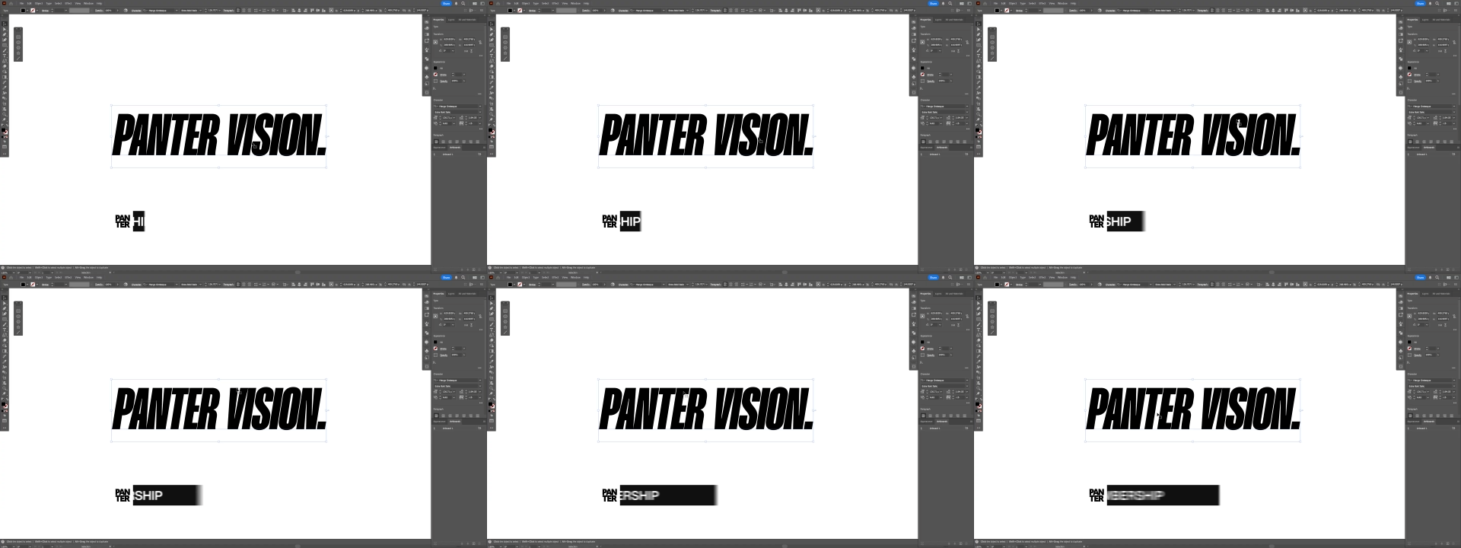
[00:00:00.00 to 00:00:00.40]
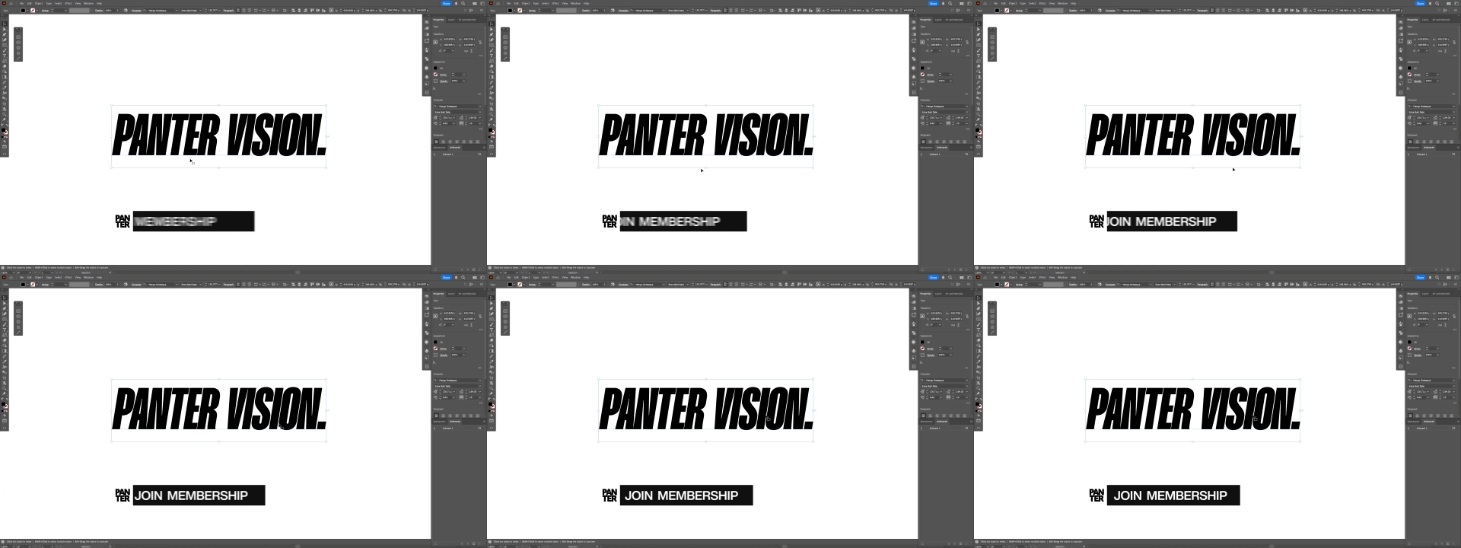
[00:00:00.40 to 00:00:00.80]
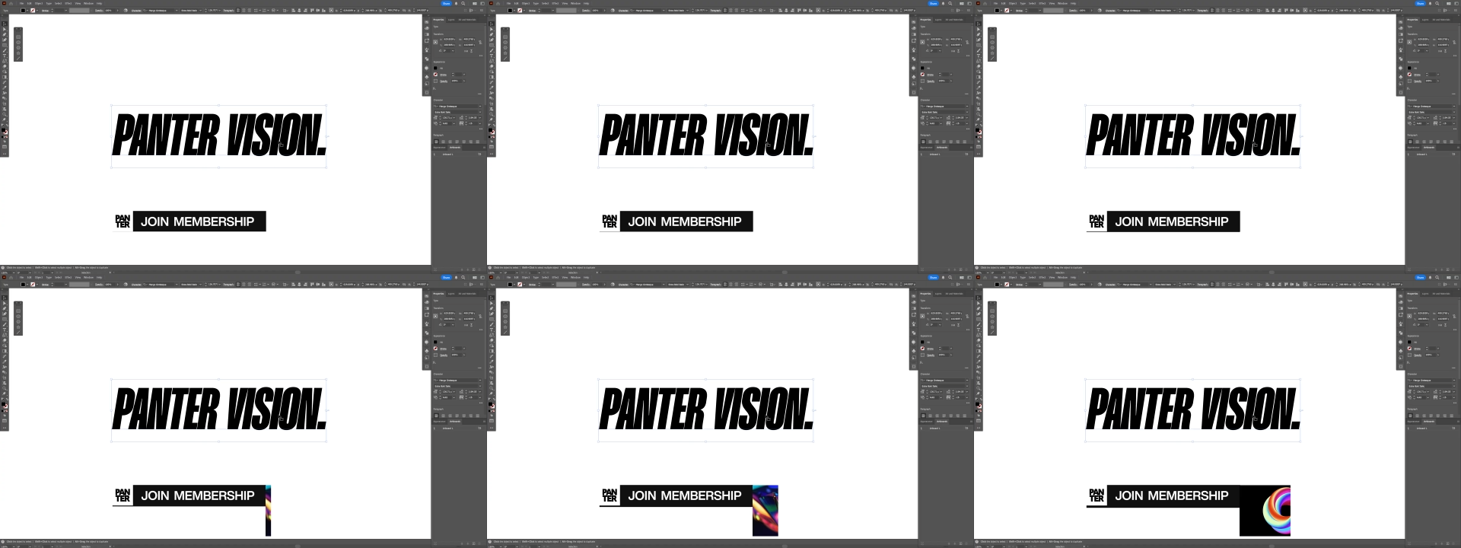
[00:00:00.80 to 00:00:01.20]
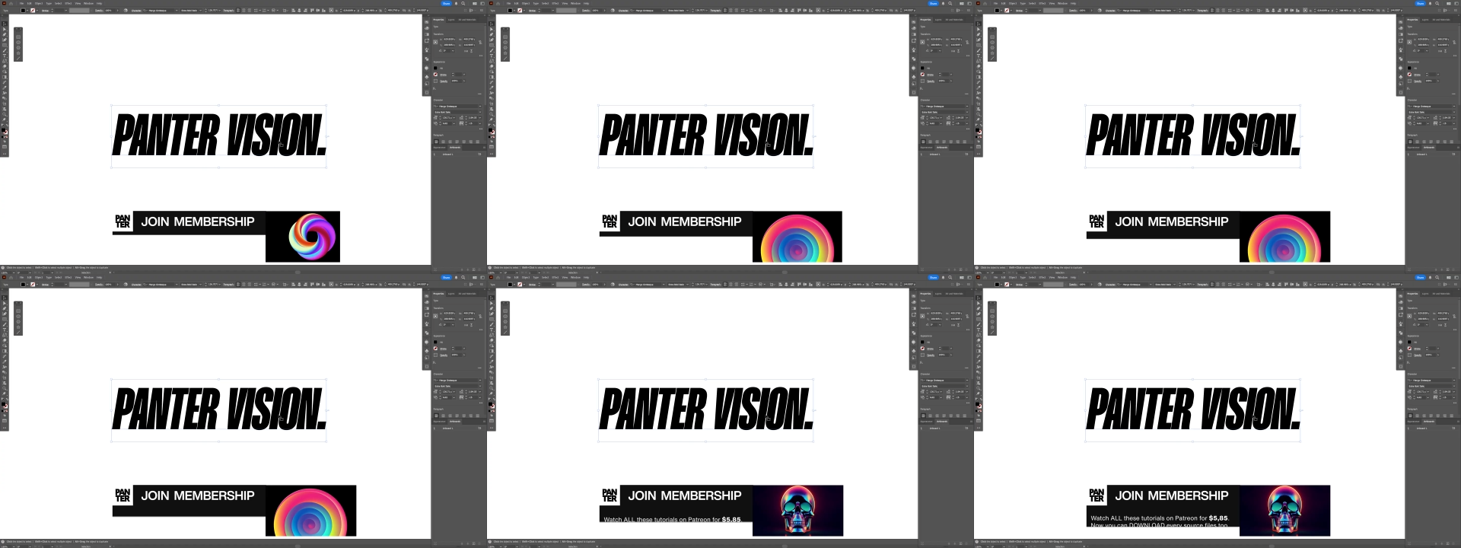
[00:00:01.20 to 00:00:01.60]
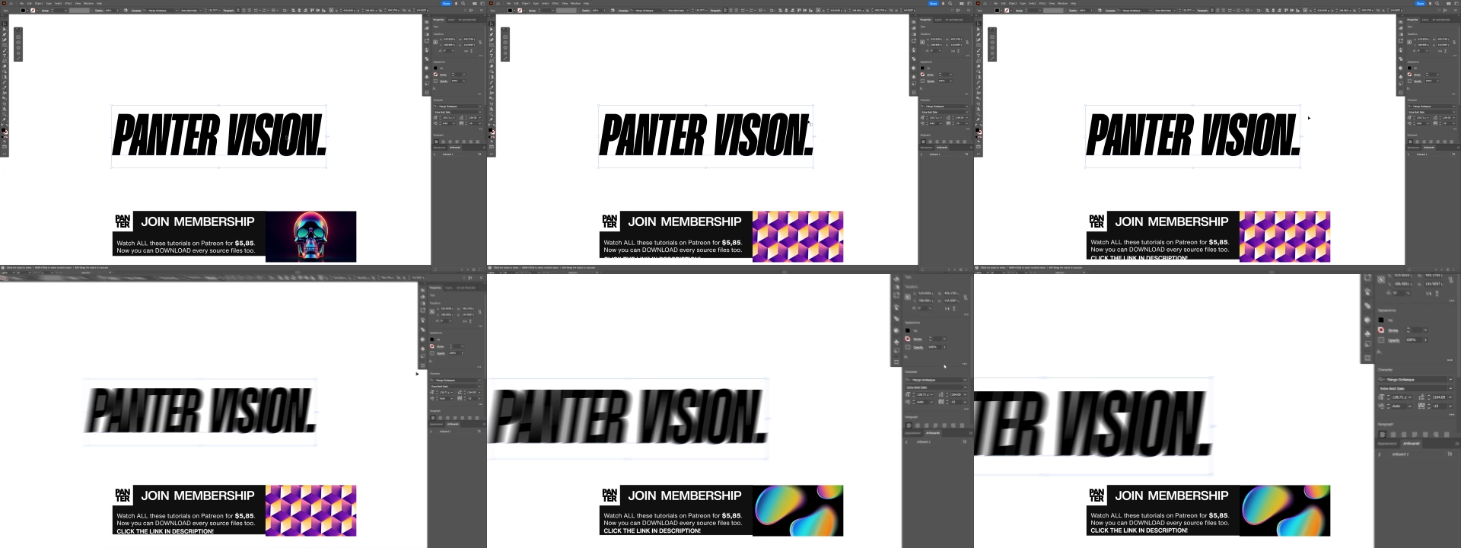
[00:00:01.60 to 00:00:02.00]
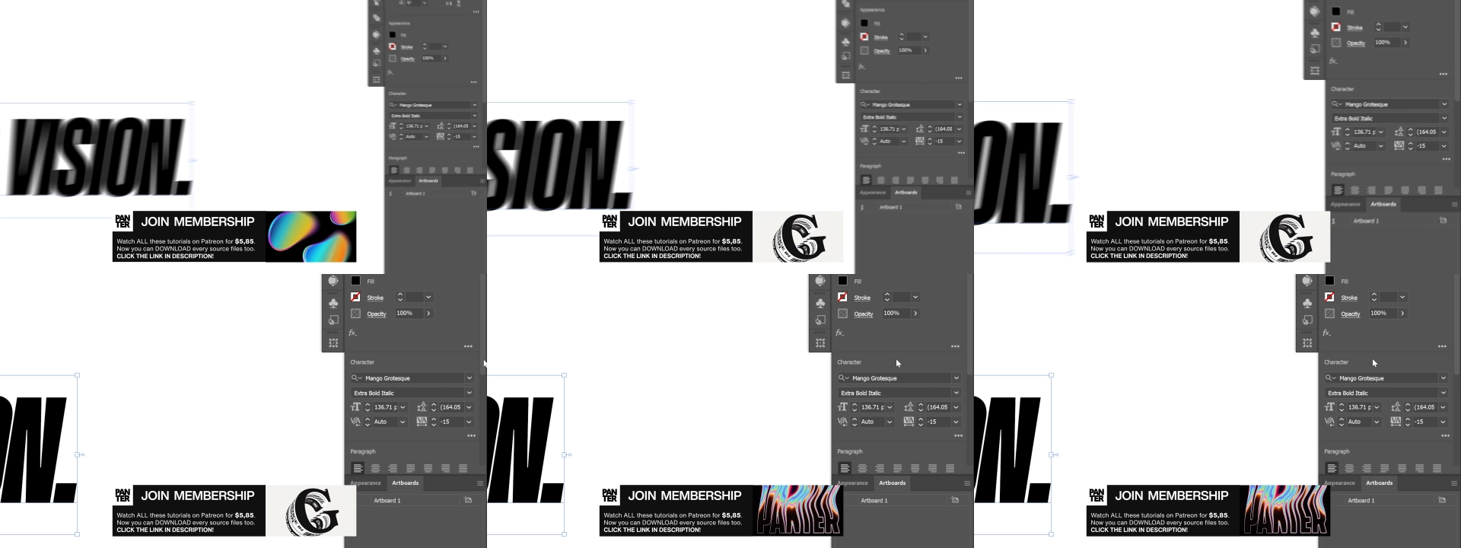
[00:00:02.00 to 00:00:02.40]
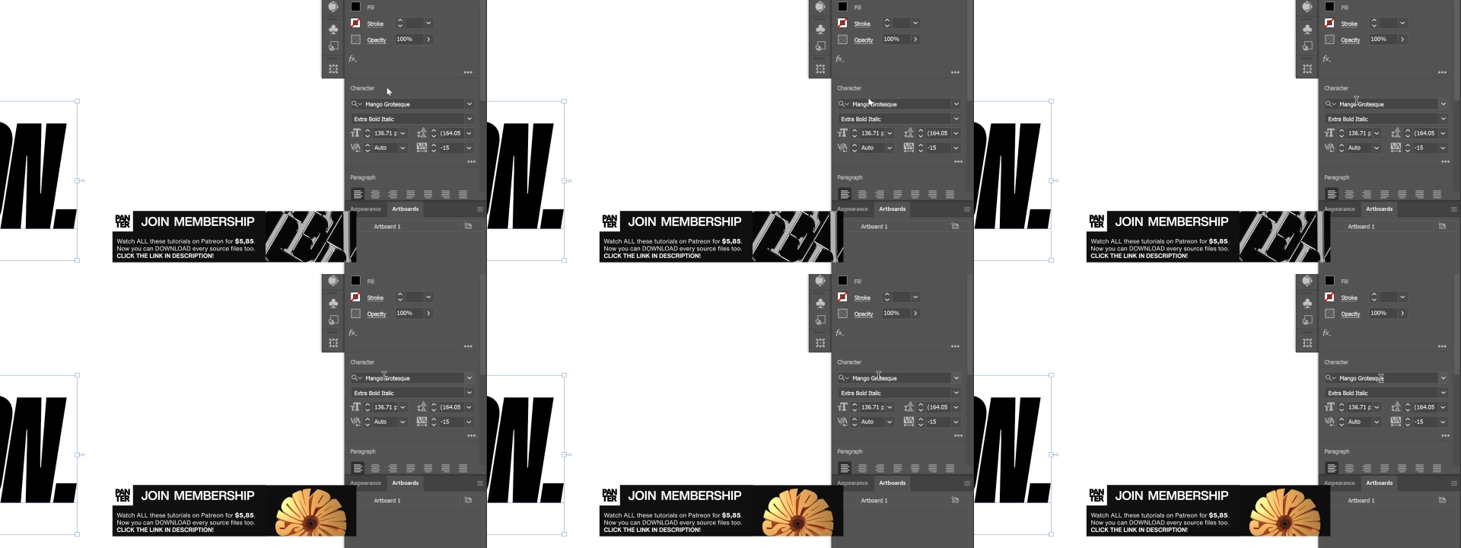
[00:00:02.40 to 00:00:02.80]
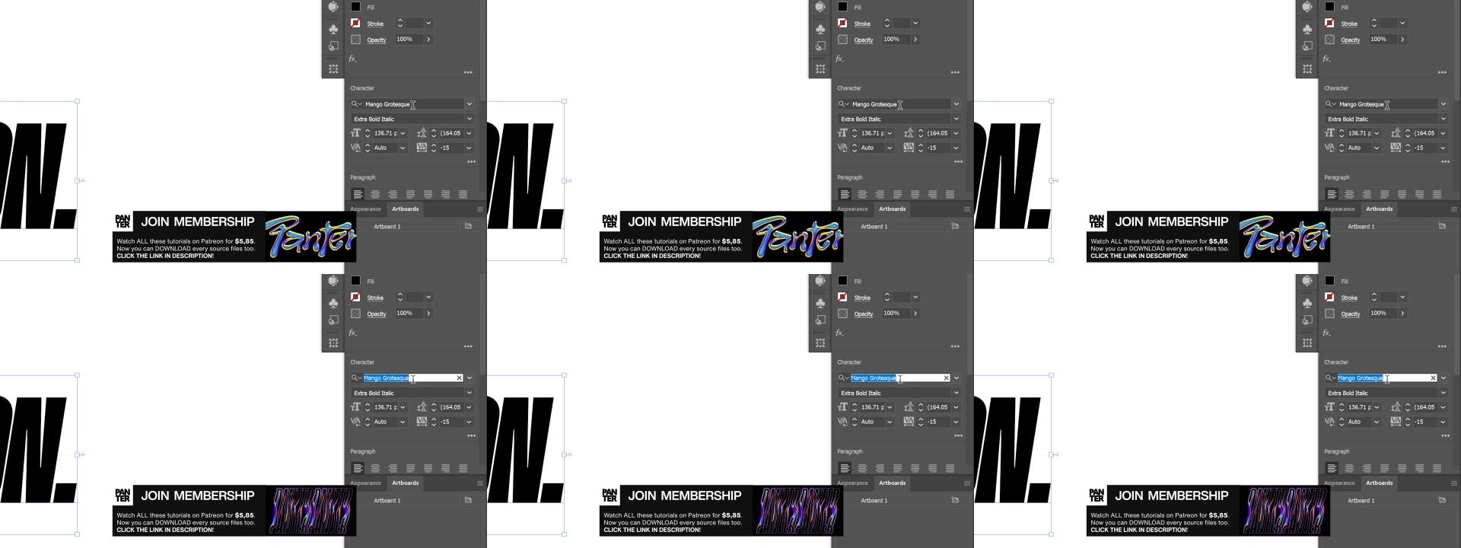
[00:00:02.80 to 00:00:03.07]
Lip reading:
Nobody's mouth can be seen.